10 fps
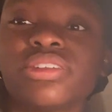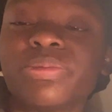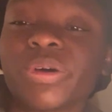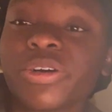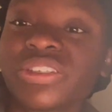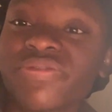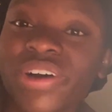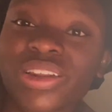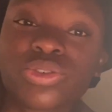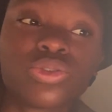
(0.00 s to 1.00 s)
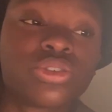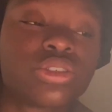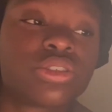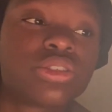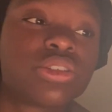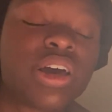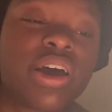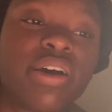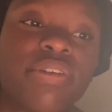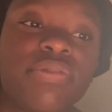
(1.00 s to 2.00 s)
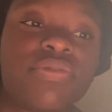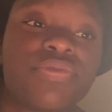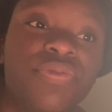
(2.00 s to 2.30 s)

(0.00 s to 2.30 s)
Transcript: Tomorrow is finals. I have